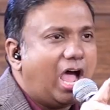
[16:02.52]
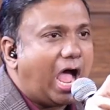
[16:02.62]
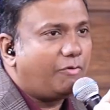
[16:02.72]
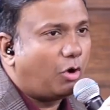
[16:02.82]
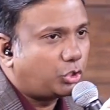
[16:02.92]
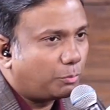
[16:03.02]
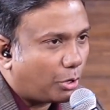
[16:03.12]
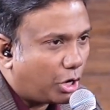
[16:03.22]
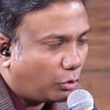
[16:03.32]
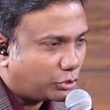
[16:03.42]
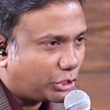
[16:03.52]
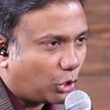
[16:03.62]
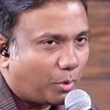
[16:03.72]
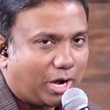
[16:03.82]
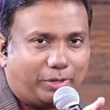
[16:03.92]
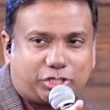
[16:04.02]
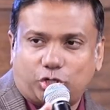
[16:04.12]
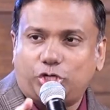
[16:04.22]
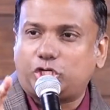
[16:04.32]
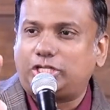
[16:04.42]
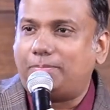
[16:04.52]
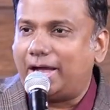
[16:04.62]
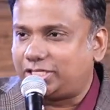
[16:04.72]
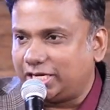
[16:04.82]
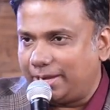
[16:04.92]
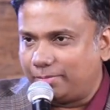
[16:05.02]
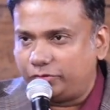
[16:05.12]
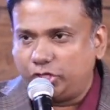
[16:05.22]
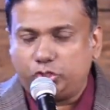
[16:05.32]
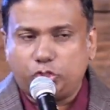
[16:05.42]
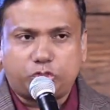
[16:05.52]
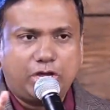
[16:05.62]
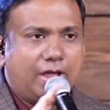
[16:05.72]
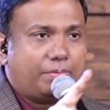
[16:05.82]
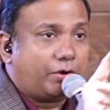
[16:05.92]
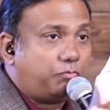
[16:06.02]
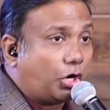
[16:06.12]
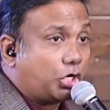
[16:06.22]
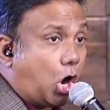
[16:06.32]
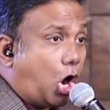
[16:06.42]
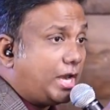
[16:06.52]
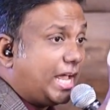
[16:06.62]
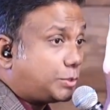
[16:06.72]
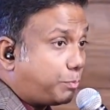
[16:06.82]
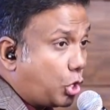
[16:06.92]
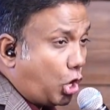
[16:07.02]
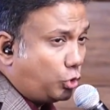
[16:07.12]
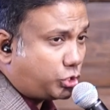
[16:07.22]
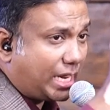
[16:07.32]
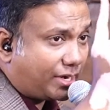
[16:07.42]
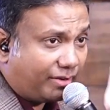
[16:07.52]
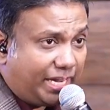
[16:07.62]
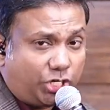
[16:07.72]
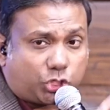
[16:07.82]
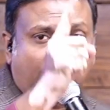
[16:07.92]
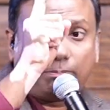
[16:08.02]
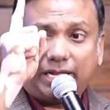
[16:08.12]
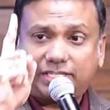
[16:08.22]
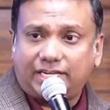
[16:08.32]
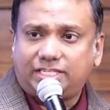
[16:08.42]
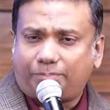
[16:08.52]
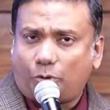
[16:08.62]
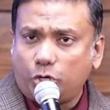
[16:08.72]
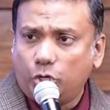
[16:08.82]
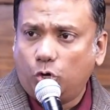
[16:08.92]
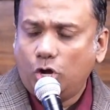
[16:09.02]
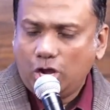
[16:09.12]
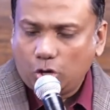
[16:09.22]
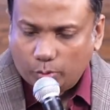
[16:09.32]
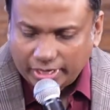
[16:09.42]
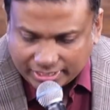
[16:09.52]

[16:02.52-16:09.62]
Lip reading: I want to pronounce it over our church in the mighty name of Jesus, that what God has pronounced and released the blessings upon you will